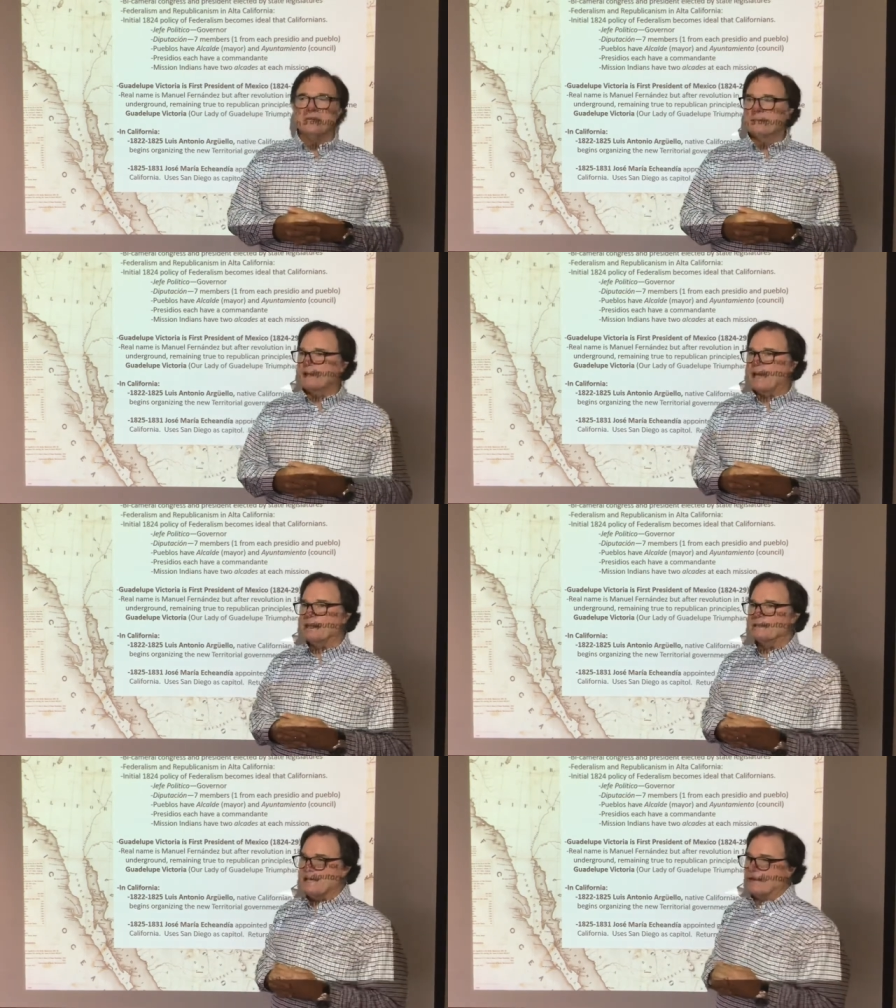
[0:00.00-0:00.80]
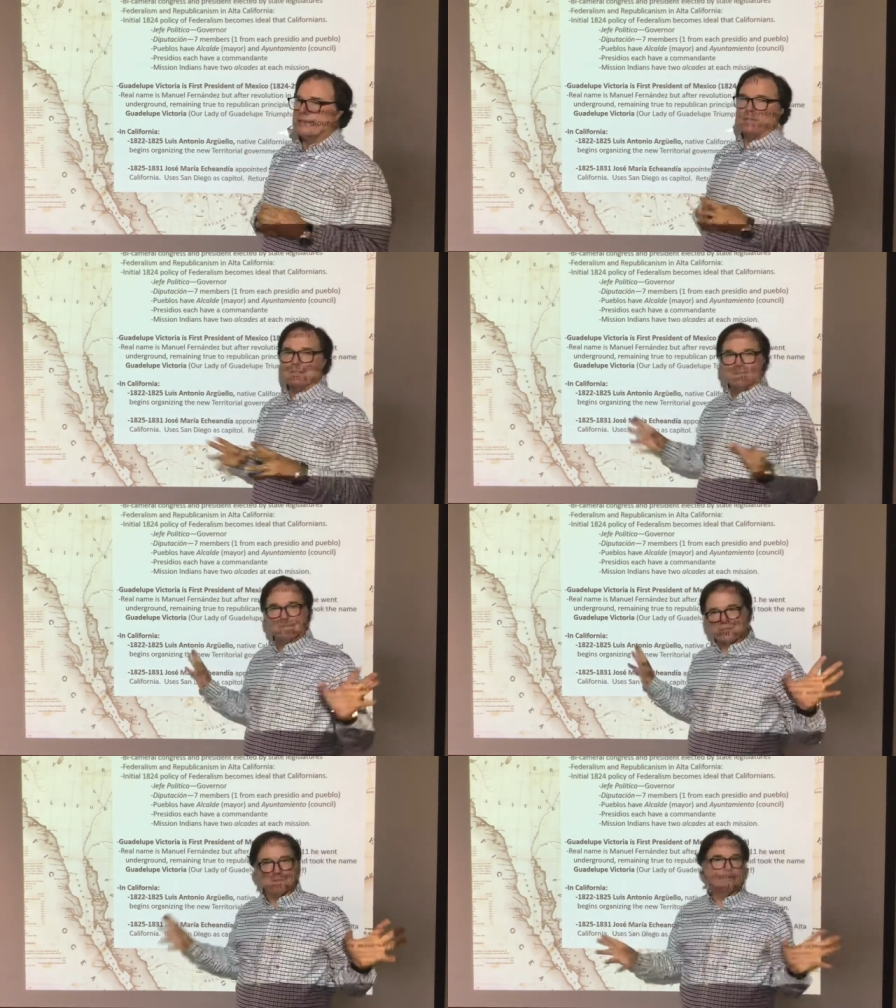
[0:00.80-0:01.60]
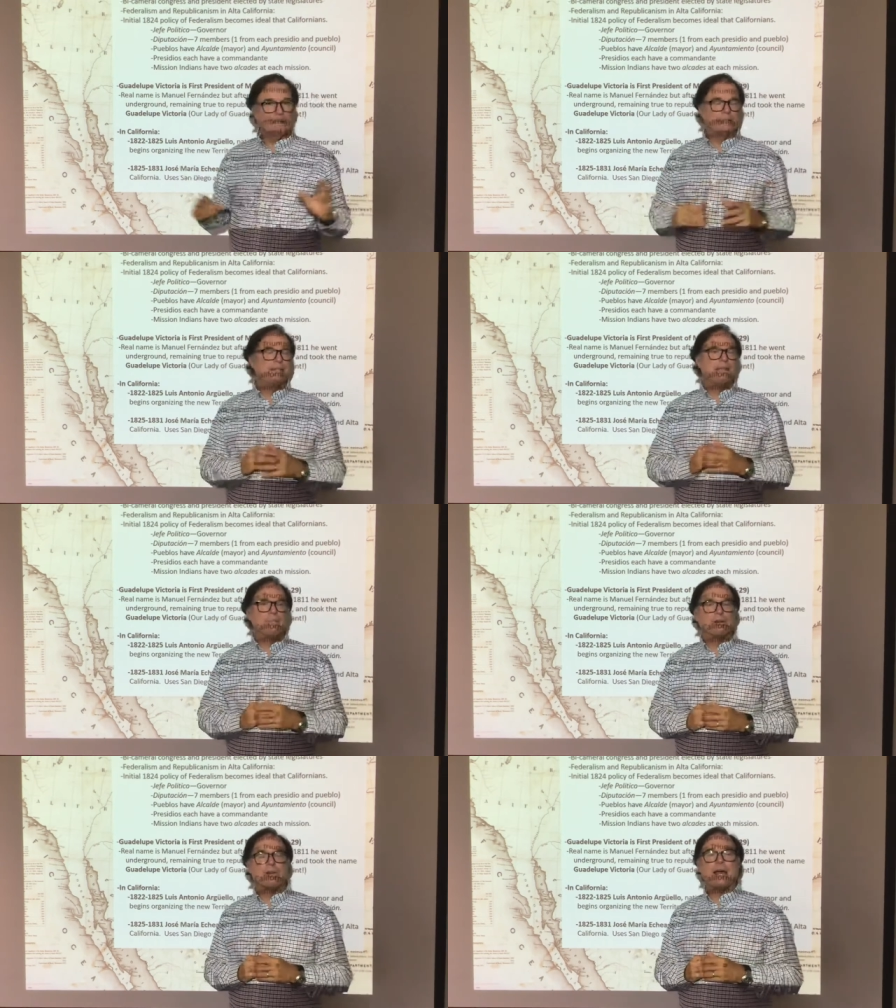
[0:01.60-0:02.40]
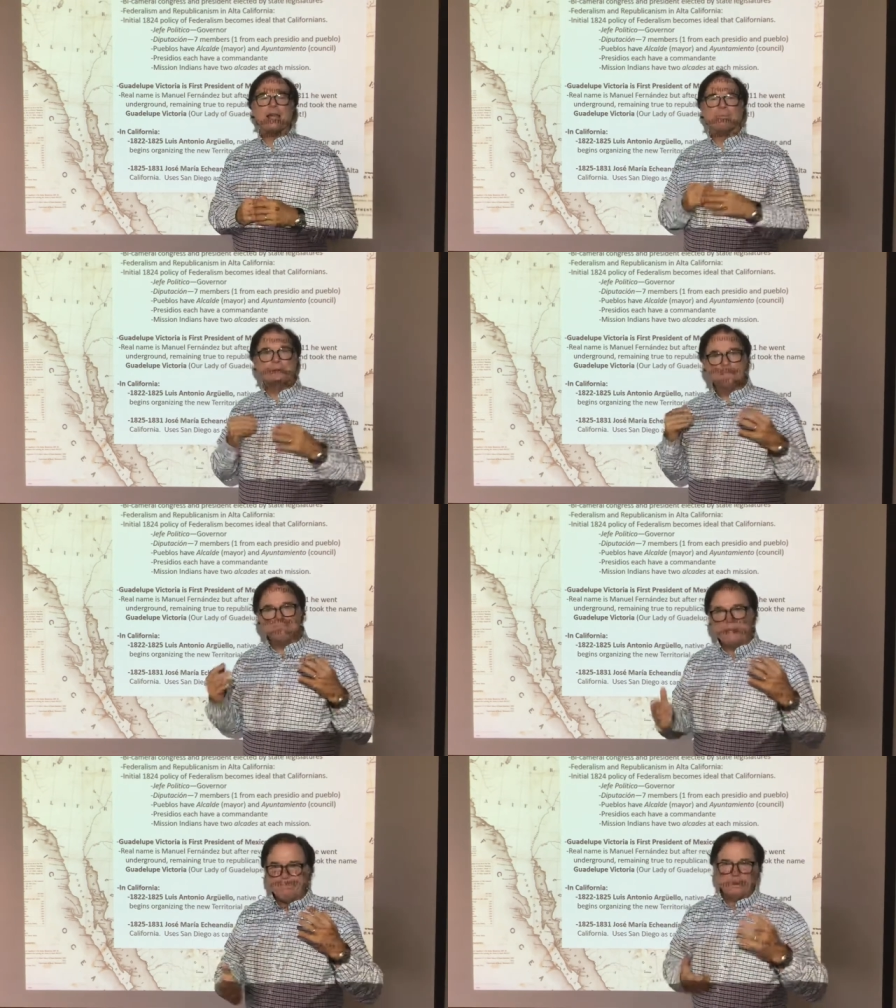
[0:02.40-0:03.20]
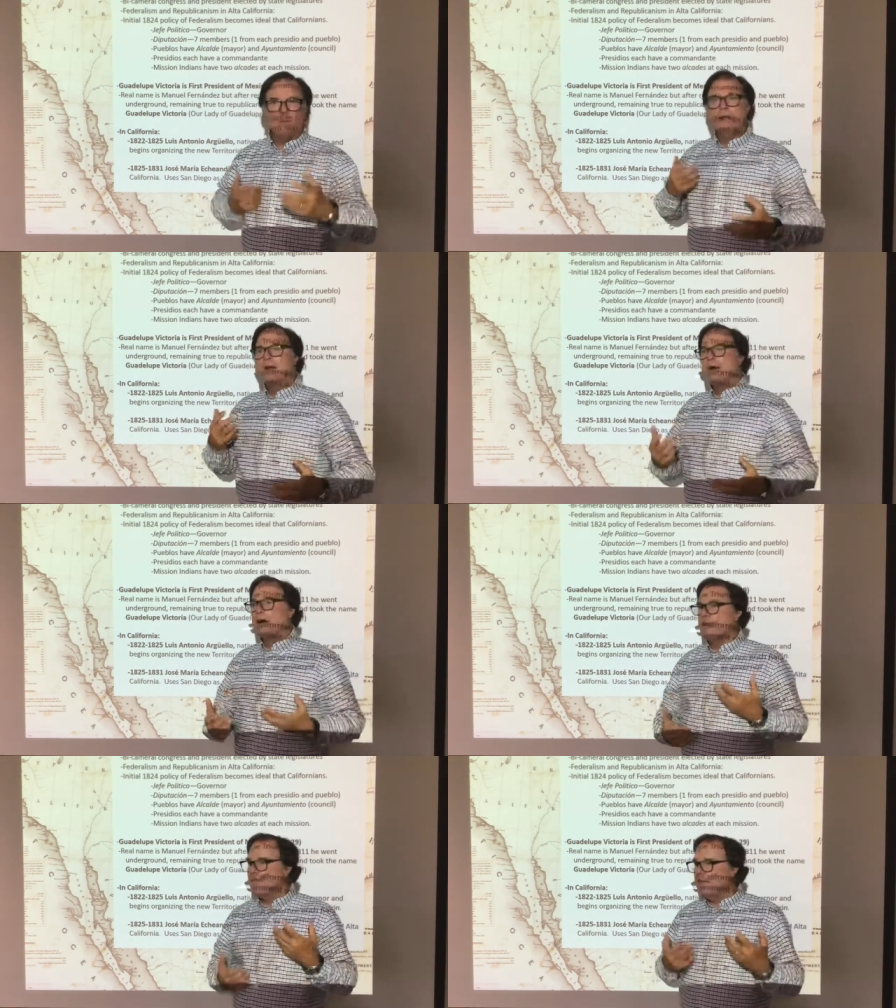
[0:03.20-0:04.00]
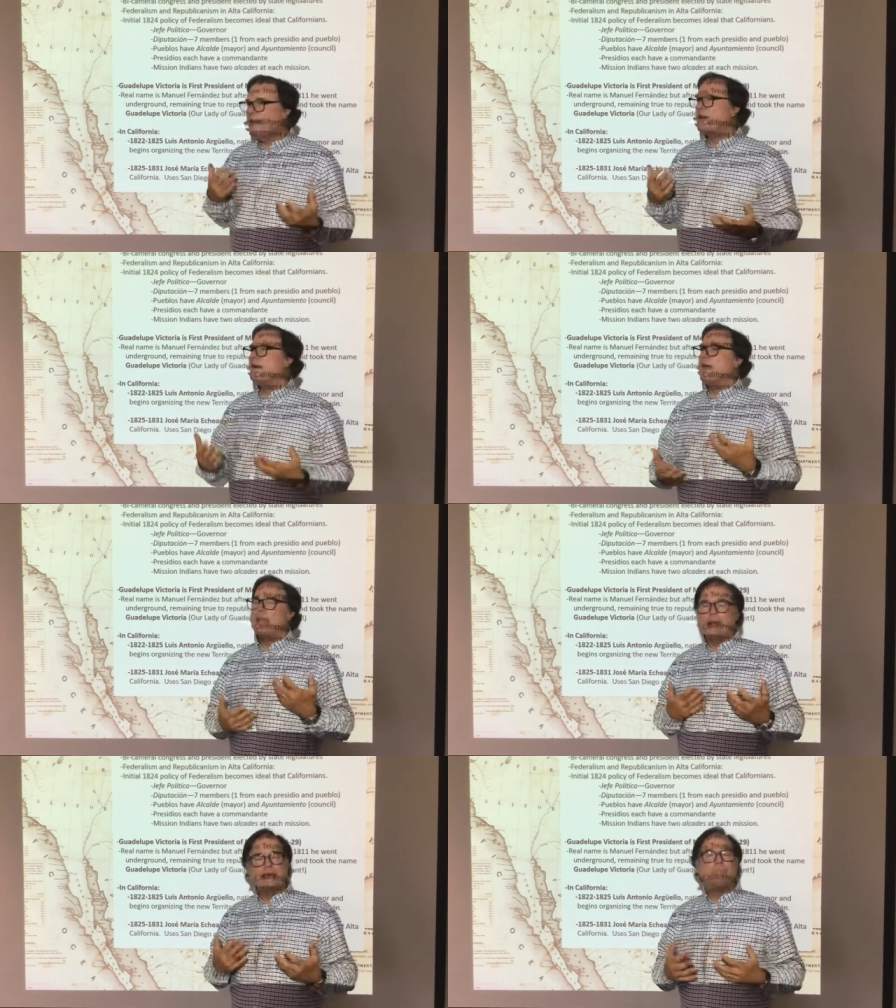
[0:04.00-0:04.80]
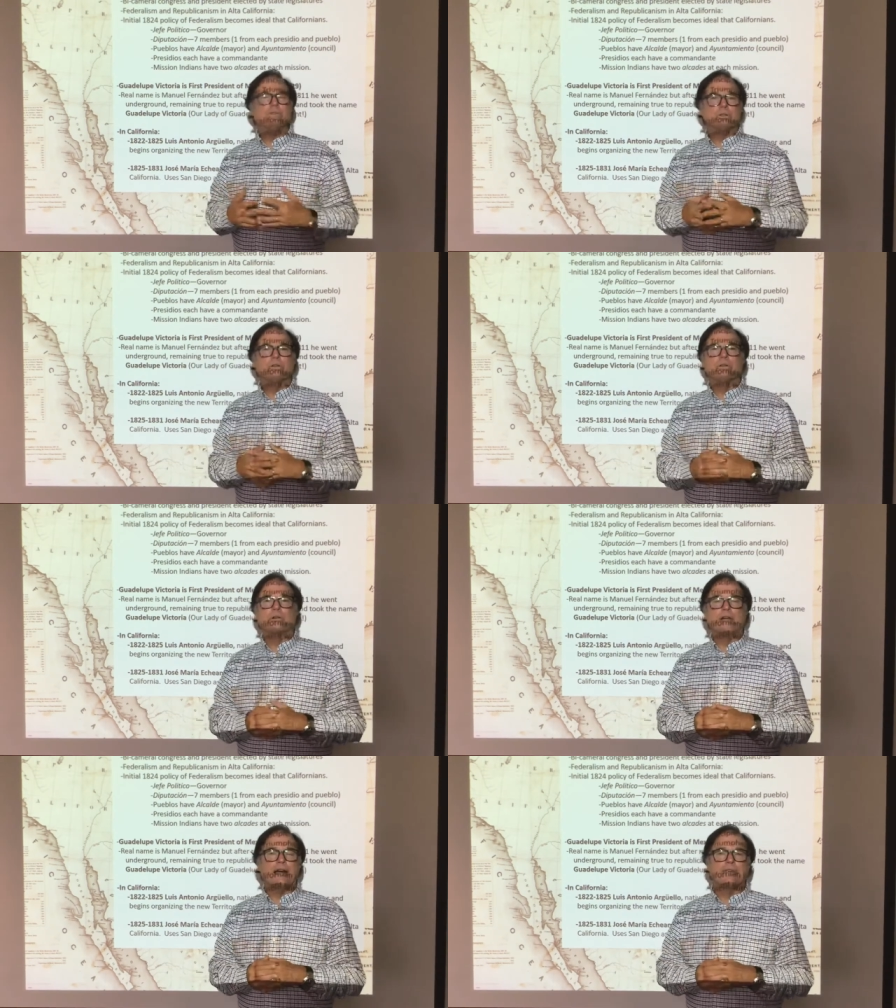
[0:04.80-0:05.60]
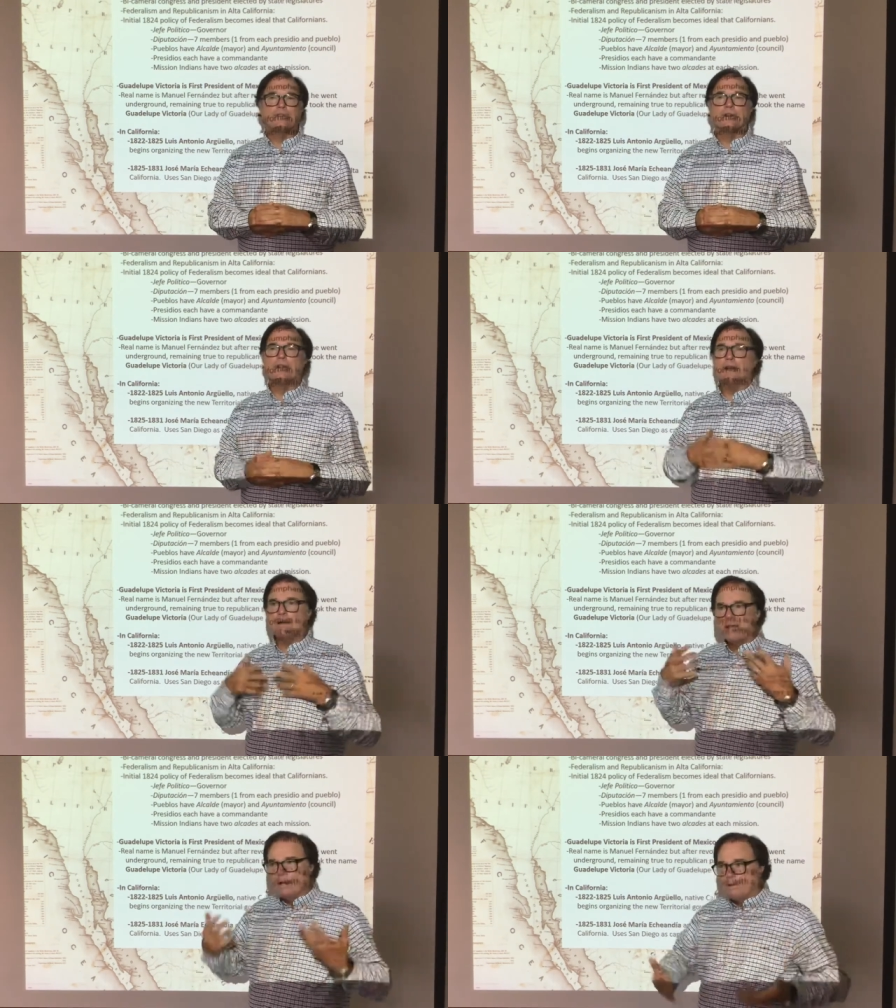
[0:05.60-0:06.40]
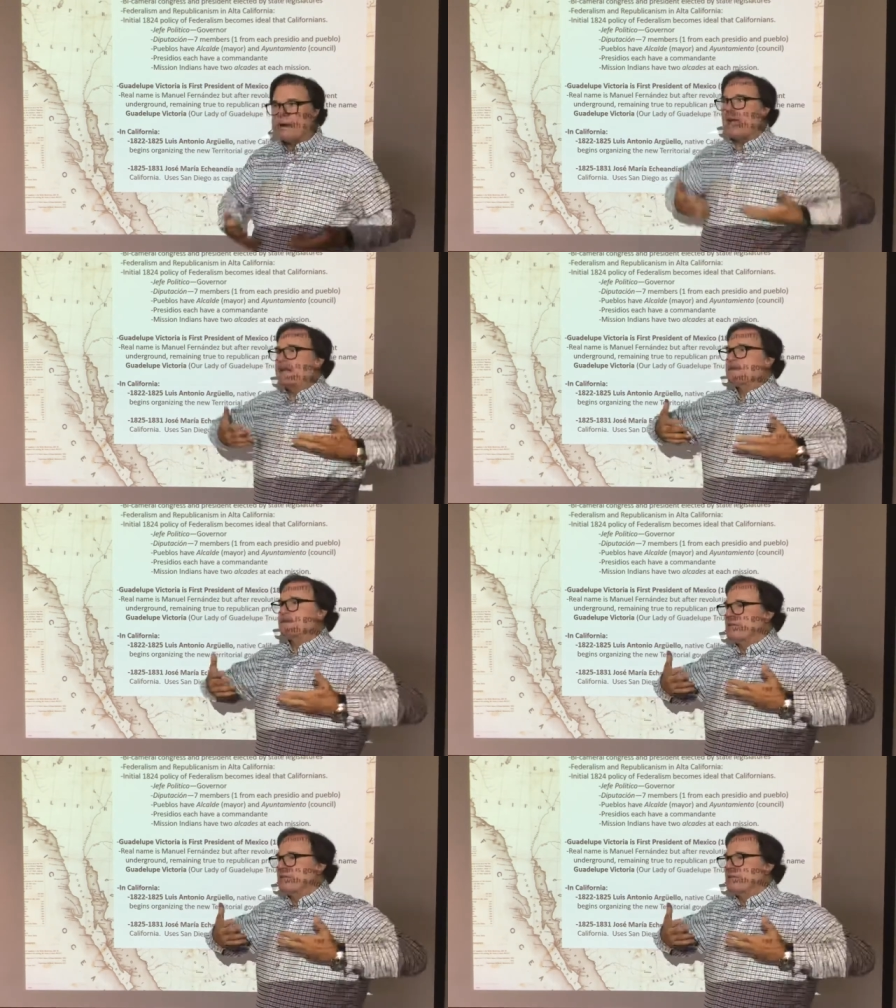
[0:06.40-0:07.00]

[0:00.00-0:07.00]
Okay, it's not that it's completely democratic, but the people are there and able to look after their rights,